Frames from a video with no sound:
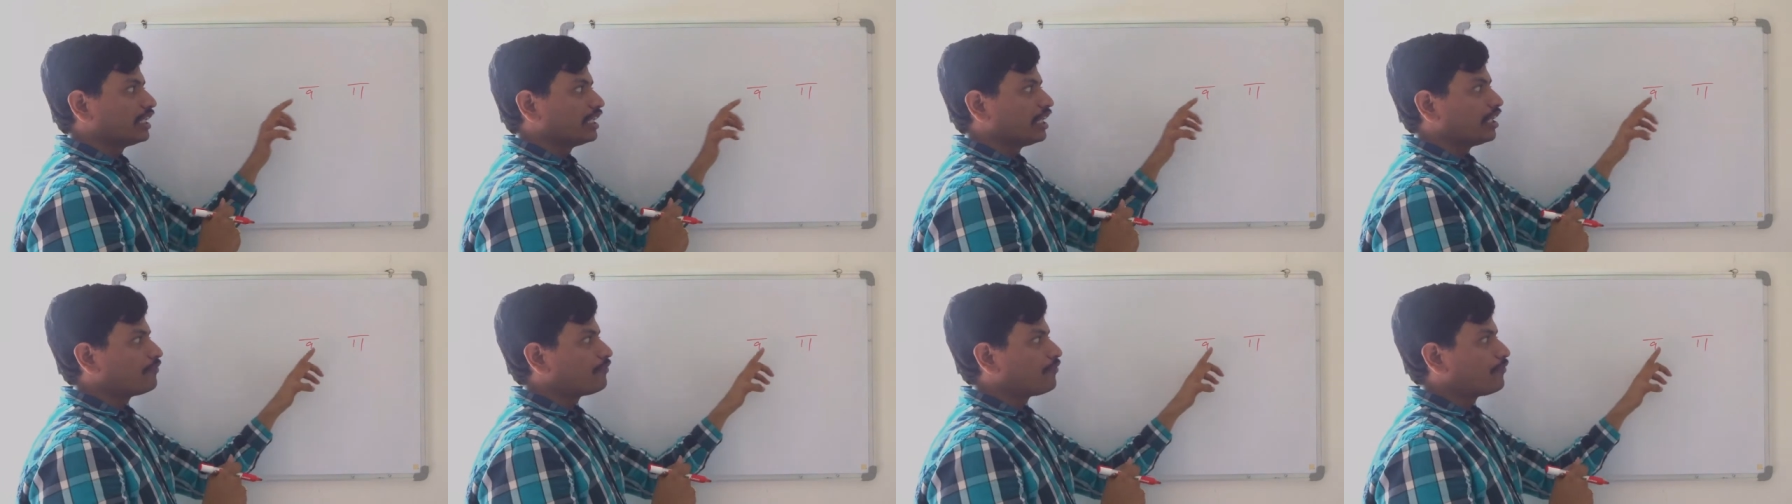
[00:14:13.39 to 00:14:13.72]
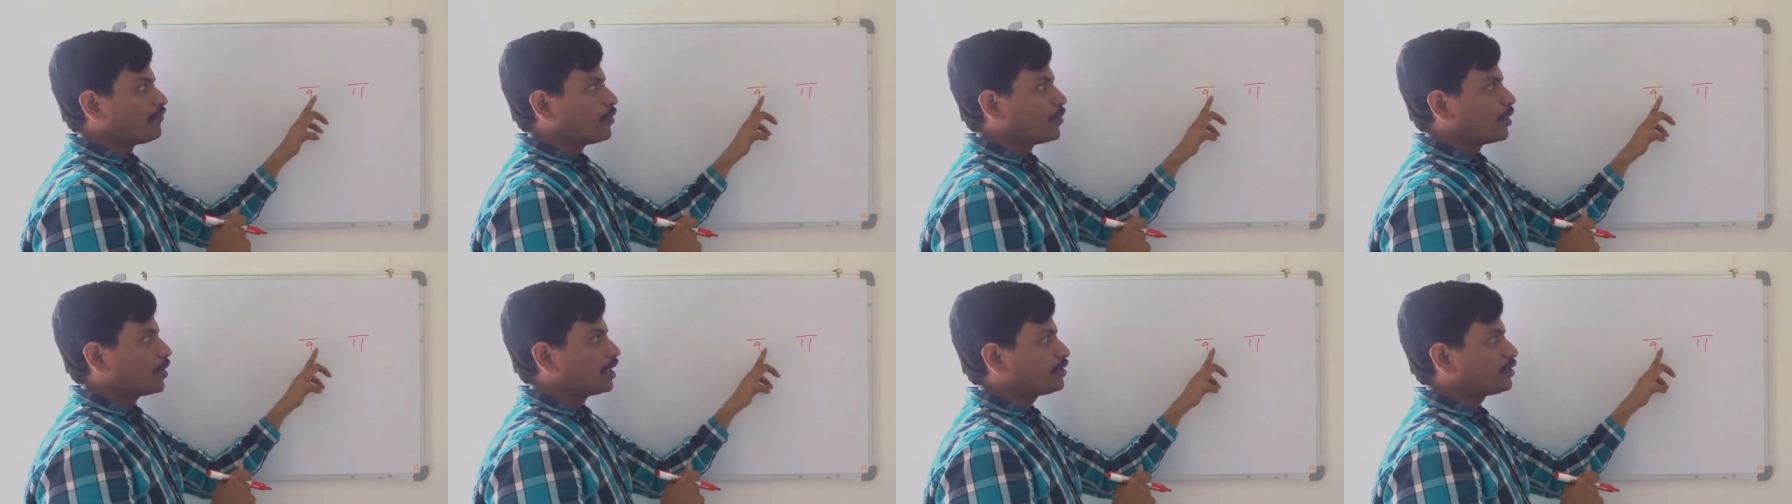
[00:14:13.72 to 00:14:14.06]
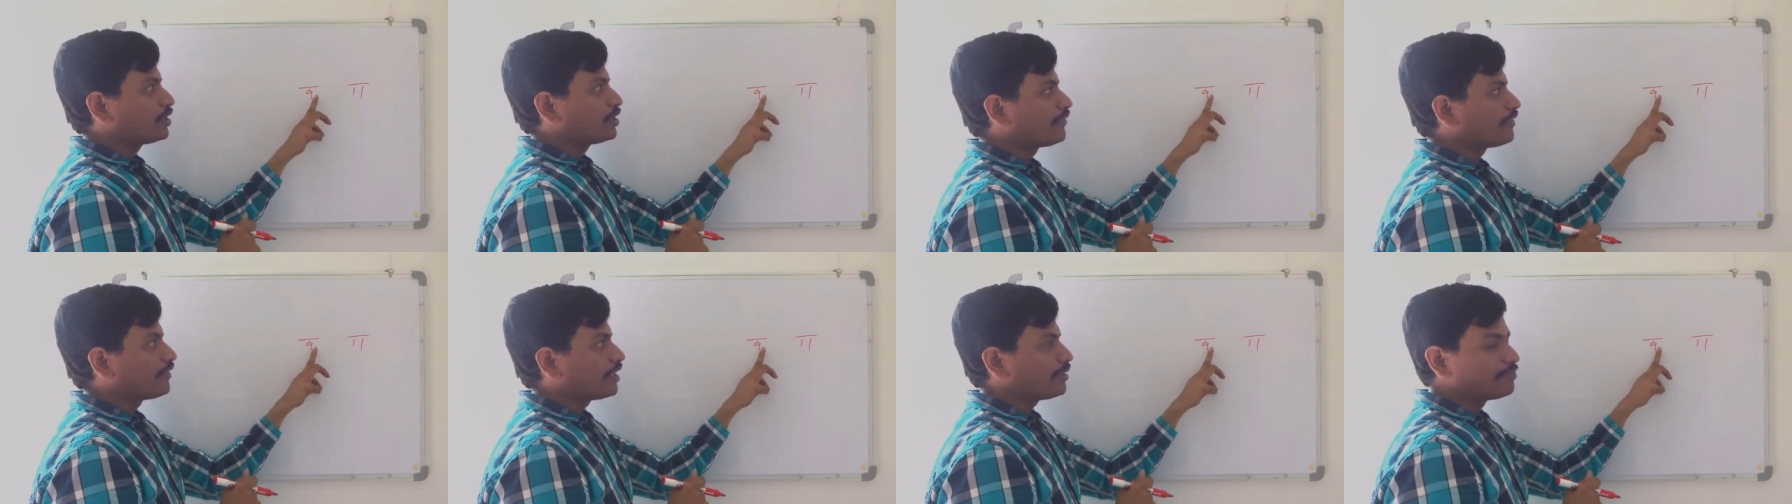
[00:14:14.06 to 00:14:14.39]
If you want
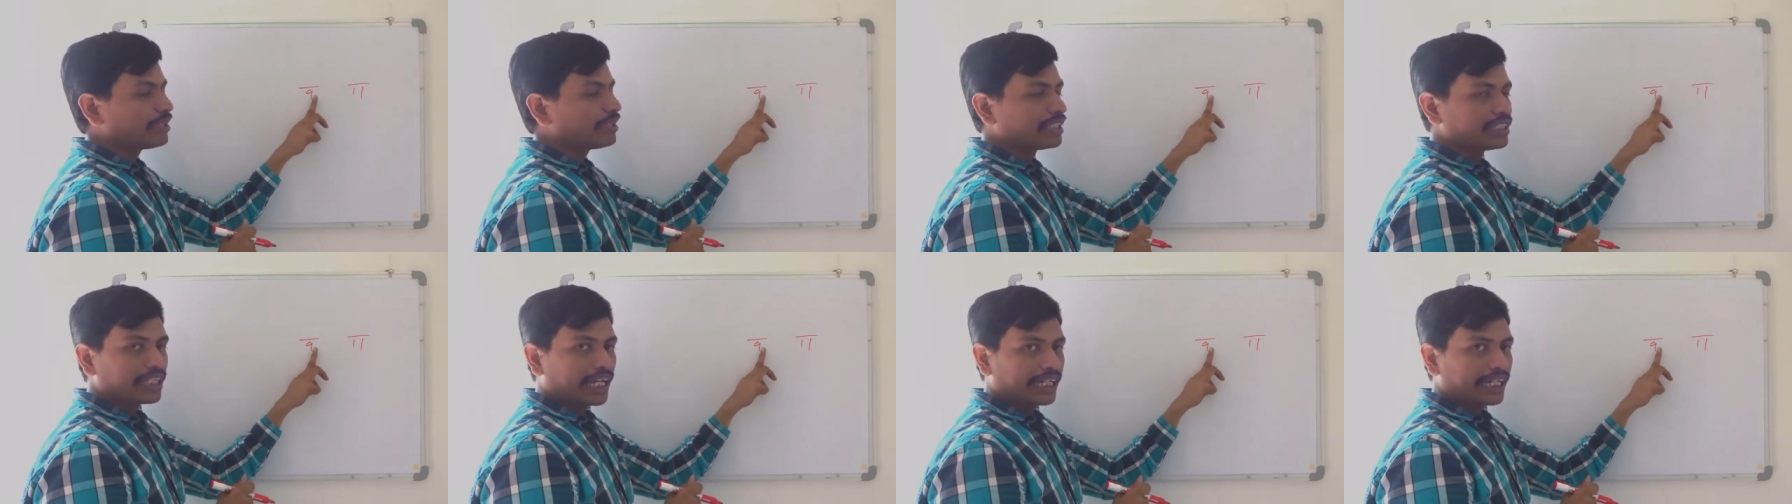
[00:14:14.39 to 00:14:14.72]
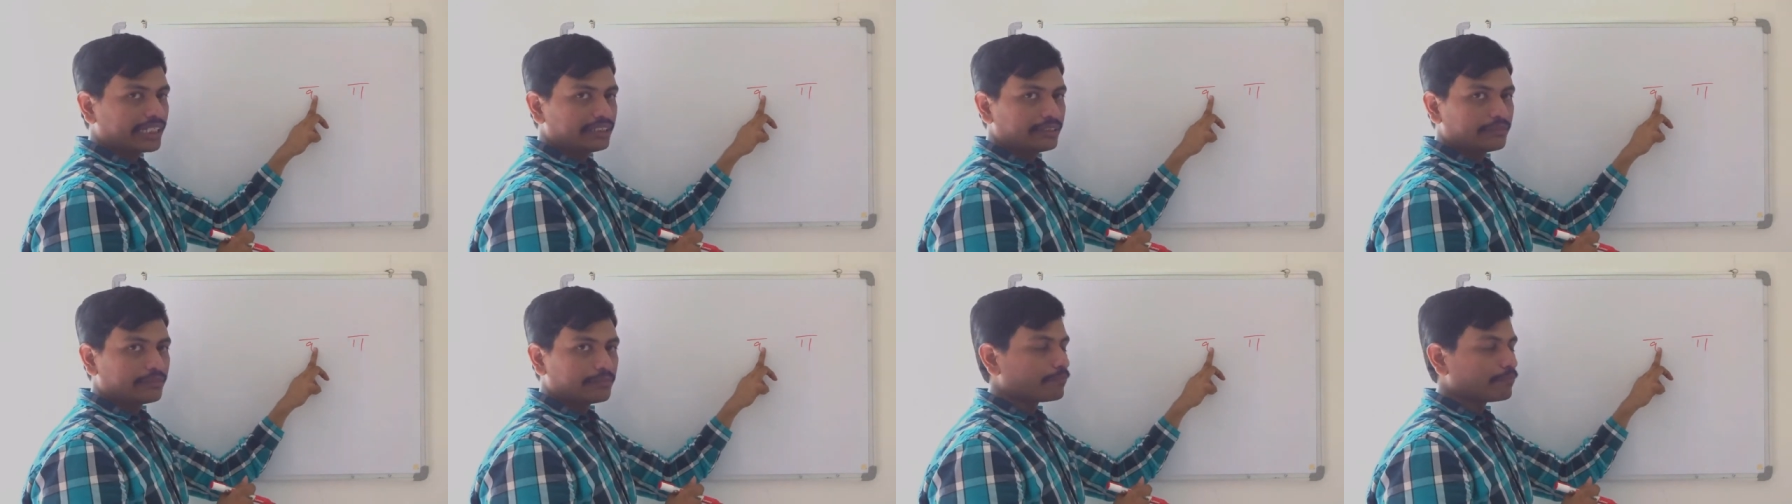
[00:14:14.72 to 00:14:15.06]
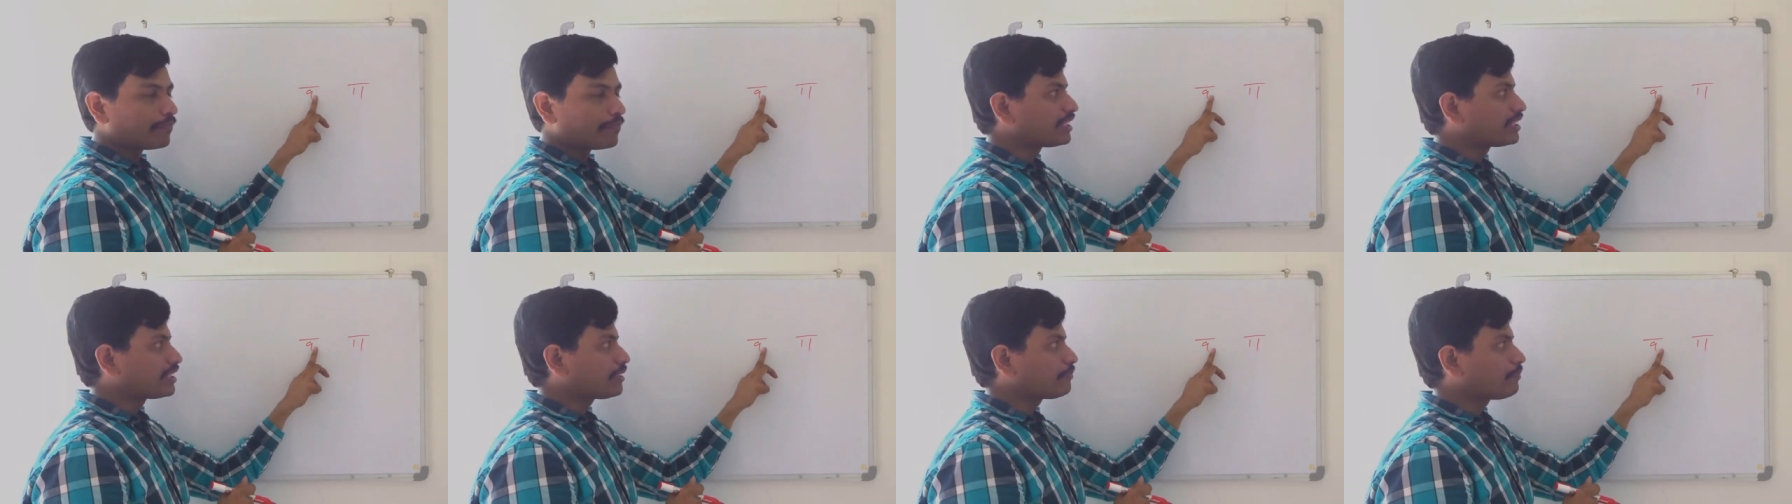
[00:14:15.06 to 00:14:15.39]
to divide by 9,
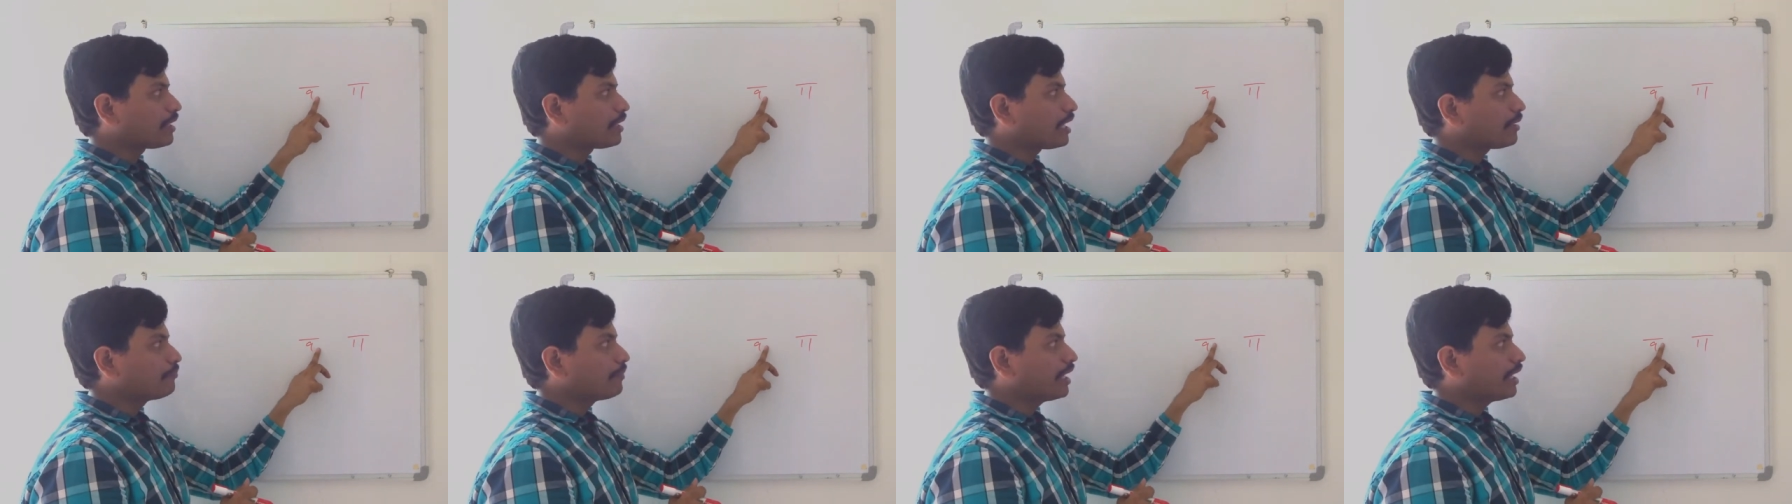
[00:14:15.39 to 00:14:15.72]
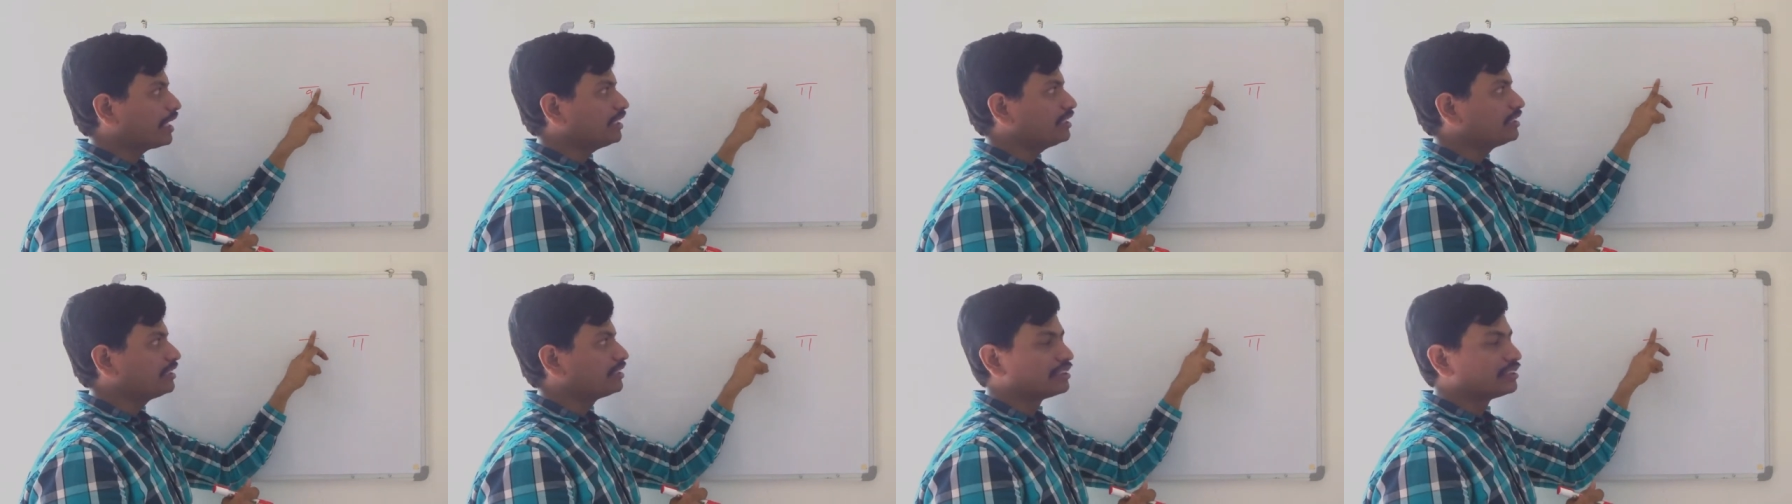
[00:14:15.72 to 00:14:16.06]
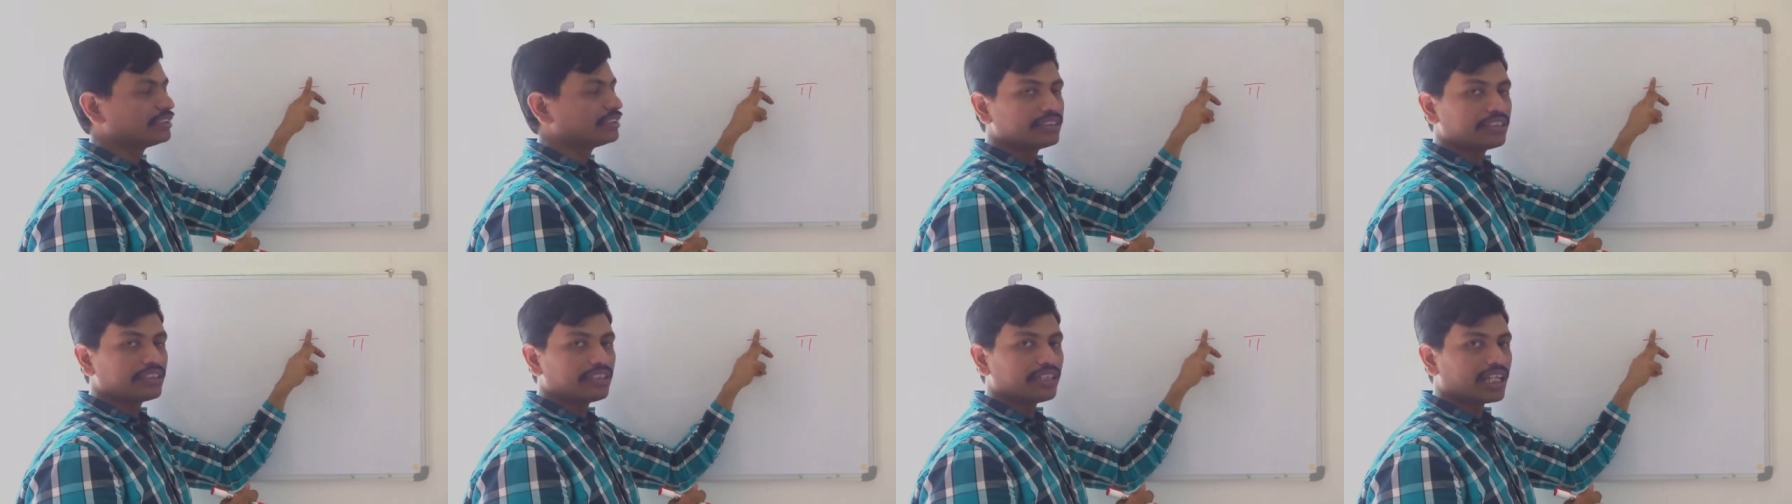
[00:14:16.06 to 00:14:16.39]
multiply by
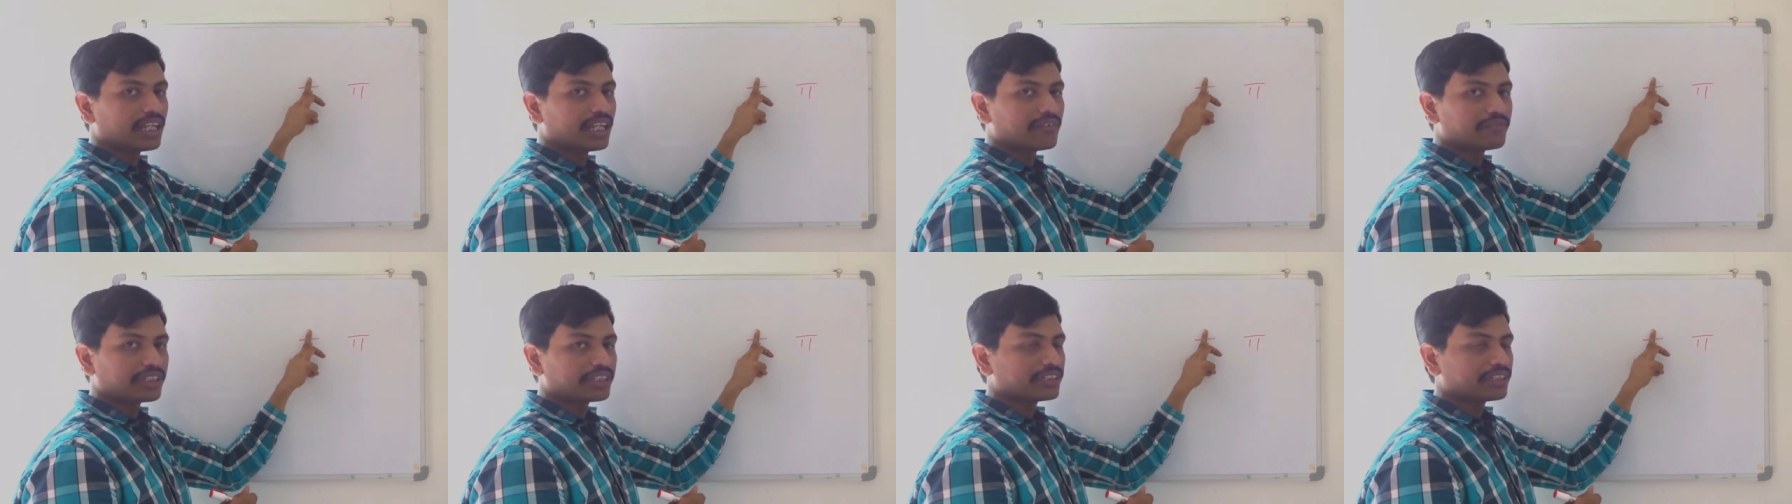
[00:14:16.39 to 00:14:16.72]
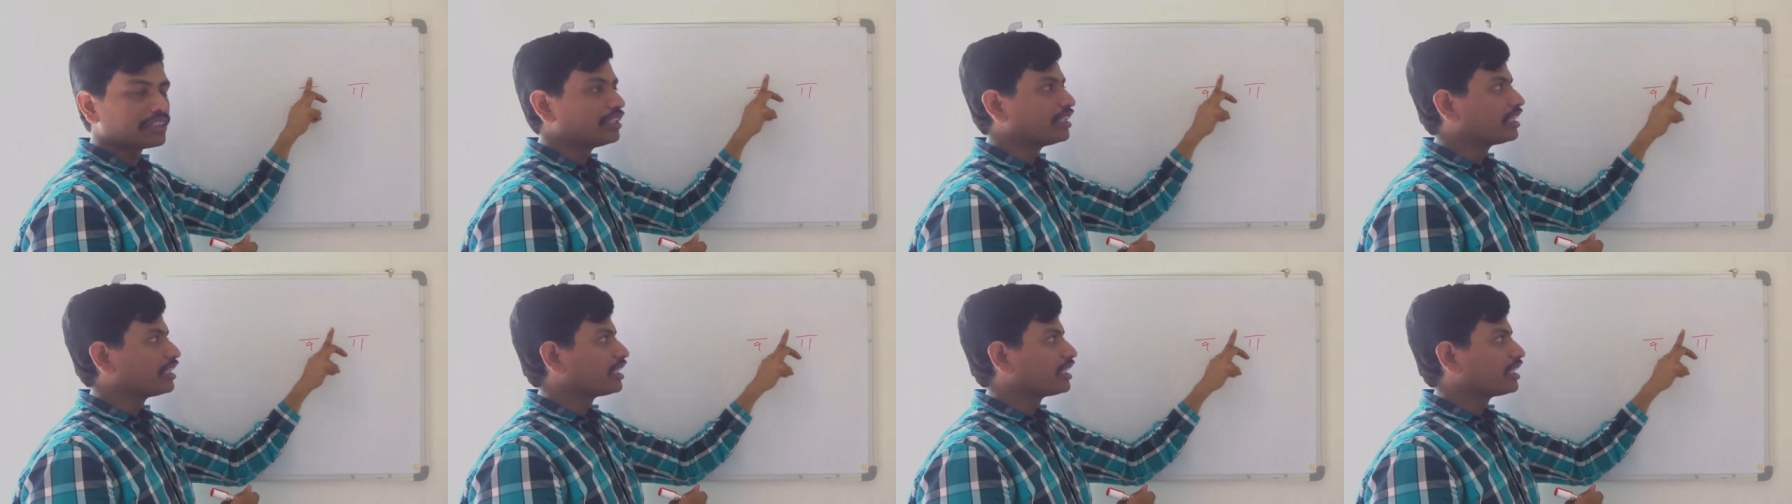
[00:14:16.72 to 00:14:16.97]
11.